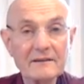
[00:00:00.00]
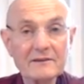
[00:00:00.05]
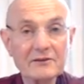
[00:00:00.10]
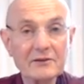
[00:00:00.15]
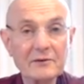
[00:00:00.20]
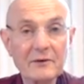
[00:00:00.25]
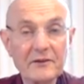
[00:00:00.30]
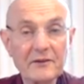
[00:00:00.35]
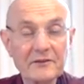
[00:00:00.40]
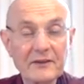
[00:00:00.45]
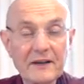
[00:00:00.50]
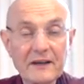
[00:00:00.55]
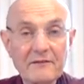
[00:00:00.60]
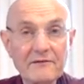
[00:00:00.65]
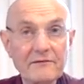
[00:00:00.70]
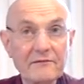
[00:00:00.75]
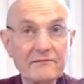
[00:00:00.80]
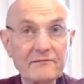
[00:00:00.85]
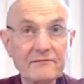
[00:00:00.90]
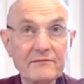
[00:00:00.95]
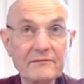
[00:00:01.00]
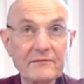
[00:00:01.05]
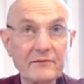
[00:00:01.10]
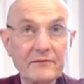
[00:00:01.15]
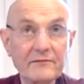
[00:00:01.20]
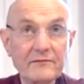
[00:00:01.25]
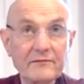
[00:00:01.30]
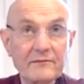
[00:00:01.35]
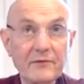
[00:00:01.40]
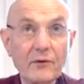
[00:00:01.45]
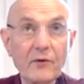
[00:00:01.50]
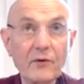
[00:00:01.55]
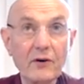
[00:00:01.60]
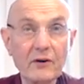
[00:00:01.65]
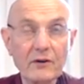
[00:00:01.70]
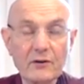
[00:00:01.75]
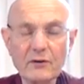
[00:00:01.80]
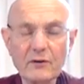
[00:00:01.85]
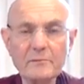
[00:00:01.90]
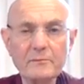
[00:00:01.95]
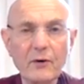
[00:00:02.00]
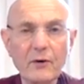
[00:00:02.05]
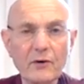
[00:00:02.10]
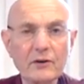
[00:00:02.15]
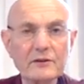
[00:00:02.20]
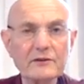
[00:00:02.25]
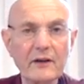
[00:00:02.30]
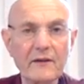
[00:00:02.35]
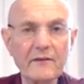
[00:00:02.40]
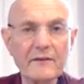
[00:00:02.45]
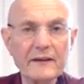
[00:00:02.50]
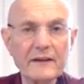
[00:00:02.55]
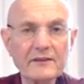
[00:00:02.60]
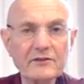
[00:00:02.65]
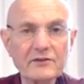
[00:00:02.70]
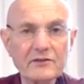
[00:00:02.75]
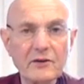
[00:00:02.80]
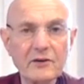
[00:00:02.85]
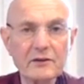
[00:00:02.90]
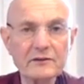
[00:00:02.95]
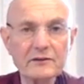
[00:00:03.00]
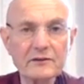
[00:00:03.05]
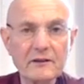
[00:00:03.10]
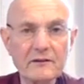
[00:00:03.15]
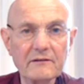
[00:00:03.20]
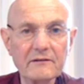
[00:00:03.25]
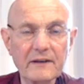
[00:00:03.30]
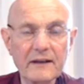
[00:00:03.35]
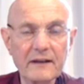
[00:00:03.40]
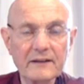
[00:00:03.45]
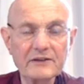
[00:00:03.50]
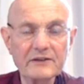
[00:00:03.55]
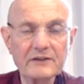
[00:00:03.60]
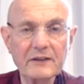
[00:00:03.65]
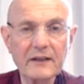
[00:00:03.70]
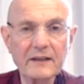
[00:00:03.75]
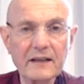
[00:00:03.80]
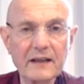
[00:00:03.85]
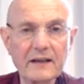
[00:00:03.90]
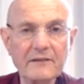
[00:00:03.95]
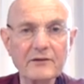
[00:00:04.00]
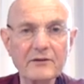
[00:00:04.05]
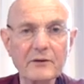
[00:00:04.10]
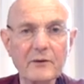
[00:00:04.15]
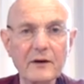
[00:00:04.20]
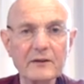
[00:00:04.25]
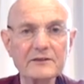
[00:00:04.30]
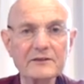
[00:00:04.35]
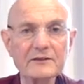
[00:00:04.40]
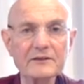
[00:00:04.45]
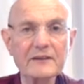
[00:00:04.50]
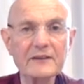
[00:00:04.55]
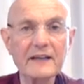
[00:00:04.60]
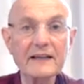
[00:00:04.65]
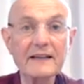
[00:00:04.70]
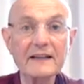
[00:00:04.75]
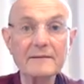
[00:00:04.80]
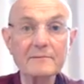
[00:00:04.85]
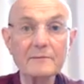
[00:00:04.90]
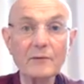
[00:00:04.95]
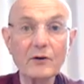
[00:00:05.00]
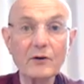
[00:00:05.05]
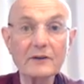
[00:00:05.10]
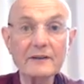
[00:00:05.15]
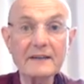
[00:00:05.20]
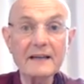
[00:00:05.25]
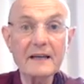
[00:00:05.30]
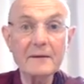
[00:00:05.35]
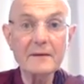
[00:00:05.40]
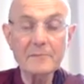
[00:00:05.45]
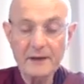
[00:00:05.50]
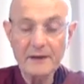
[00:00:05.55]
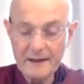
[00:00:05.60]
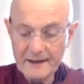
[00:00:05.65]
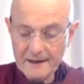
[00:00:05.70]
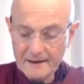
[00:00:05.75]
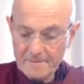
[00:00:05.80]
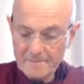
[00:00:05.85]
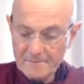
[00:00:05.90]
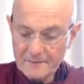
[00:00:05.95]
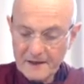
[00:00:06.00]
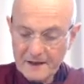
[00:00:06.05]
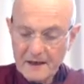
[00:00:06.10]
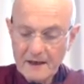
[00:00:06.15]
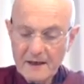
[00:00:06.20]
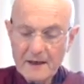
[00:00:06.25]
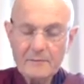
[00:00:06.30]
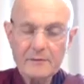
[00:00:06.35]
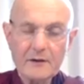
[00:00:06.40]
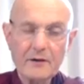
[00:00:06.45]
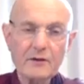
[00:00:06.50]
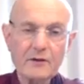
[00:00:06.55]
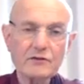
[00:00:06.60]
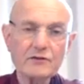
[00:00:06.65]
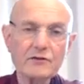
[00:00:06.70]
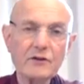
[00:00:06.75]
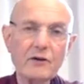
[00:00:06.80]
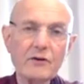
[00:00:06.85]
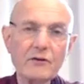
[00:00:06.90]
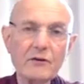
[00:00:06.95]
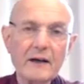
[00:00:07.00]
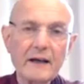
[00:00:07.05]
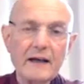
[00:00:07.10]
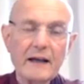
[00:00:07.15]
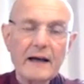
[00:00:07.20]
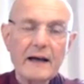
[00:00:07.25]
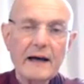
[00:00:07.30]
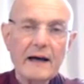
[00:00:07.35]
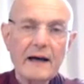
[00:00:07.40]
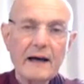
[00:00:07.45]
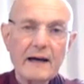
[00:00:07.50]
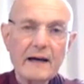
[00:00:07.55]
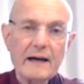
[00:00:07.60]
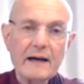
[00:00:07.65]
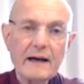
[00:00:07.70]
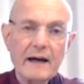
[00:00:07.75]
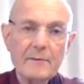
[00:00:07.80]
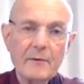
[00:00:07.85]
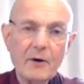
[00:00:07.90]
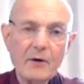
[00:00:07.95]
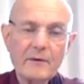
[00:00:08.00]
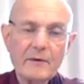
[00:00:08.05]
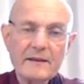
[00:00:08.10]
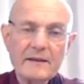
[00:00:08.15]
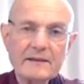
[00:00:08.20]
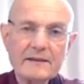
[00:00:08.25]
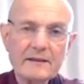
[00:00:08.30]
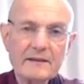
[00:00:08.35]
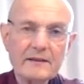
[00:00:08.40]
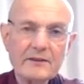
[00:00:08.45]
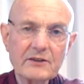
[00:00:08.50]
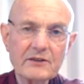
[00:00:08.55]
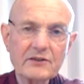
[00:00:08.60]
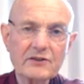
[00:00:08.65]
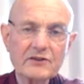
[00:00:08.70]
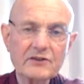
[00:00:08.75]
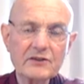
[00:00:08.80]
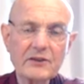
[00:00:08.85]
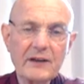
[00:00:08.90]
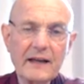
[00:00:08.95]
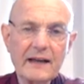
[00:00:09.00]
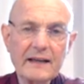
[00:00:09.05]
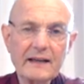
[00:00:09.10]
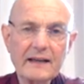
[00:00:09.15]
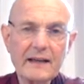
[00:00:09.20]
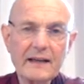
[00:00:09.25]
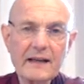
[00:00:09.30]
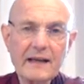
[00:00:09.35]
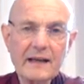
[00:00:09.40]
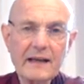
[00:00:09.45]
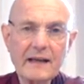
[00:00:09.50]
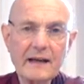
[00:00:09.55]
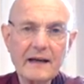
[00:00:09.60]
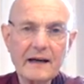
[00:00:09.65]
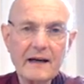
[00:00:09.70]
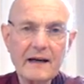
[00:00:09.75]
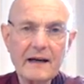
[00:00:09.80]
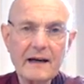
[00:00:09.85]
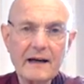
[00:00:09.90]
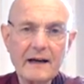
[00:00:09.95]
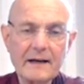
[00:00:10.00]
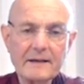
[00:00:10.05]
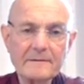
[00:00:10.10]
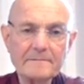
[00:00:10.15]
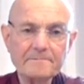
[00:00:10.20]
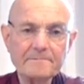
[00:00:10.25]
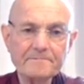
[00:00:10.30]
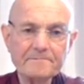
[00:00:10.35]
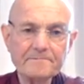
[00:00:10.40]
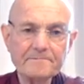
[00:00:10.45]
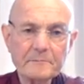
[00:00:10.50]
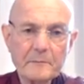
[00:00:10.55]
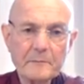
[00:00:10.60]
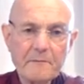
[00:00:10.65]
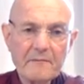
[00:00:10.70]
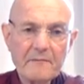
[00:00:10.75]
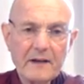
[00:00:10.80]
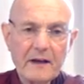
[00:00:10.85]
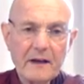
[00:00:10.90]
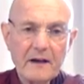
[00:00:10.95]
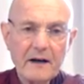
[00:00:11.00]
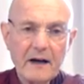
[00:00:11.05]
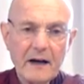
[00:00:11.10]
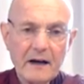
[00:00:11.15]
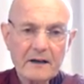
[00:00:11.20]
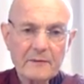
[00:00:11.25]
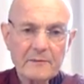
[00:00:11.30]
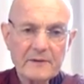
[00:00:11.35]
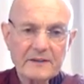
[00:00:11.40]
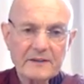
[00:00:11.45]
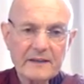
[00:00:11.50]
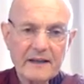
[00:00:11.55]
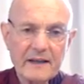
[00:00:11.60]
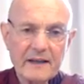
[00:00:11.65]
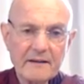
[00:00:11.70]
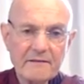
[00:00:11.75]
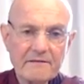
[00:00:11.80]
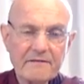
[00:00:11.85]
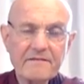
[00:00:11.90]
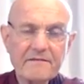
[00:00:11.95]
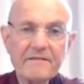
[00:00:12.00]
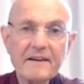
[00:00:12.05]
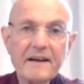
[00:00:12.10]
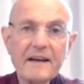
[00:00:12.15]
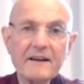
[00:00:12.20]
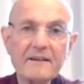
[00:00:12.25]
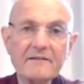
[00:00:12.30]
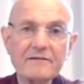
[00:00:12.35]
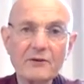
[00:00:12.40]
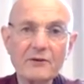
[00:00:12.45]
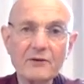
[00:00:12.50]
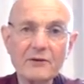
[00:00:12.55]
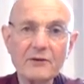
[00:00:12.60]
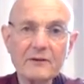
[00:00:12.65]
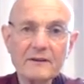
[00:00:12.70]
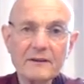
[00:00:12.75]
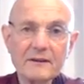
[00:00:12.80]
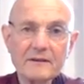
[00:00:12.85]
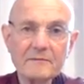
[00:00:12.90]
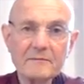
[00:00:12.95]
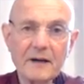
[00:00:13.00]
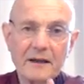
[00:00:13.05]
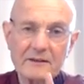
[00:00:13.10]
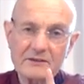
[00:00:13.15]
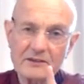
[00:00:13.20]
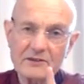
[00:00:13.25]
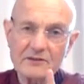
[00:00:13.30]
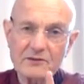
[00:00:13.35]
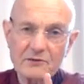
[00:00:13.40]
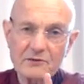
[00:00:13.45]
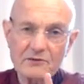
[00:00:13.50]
2 or 3, 4 good books on this sort of study if you want to take it more deeply. But also, I'm always just slightly, how can we say, fearful. Perhaps that's too